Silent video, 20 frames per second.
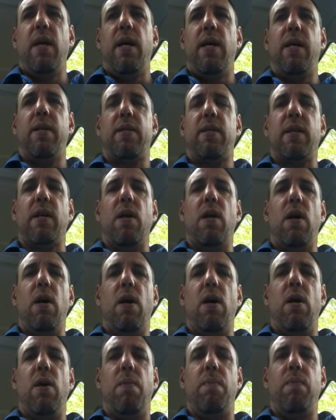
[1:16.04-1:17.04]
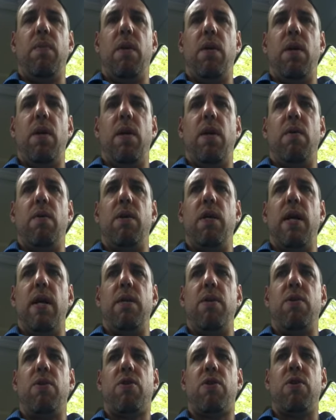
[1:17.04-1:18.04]
And he's like, oh, you know, yeah,
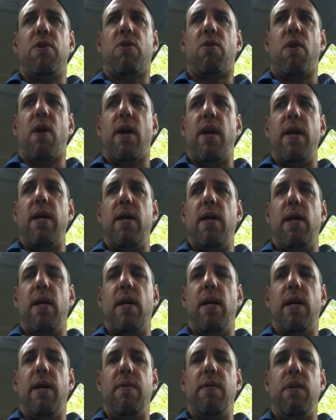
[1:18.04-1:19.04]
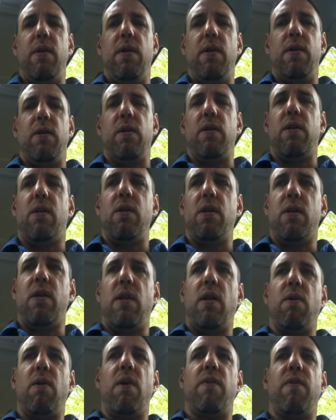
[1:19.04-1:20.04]
you should try, uh, you know,
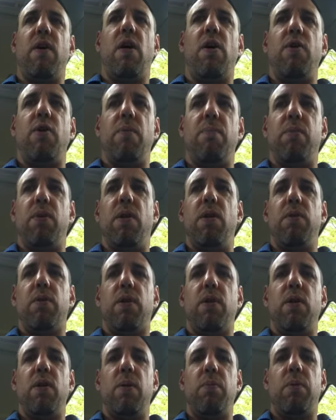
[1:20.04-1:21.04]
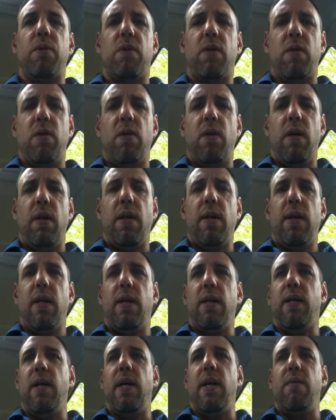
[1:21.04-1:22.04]
getting rid of all your blow tubes,
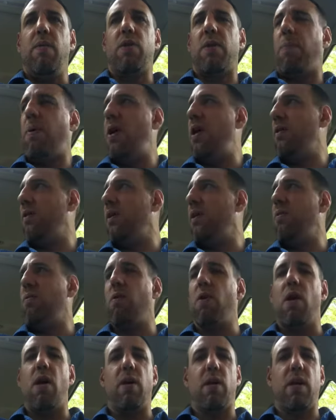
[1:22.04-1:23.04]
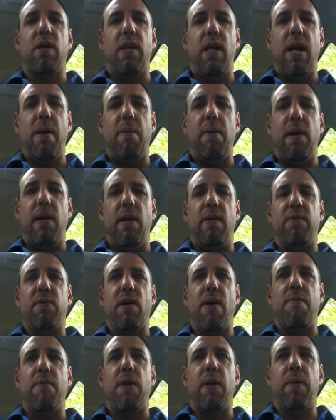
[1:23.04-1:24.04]
okay, which apparently were all contaminated or
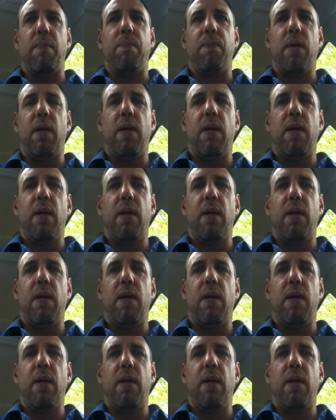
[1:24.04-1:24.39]
something.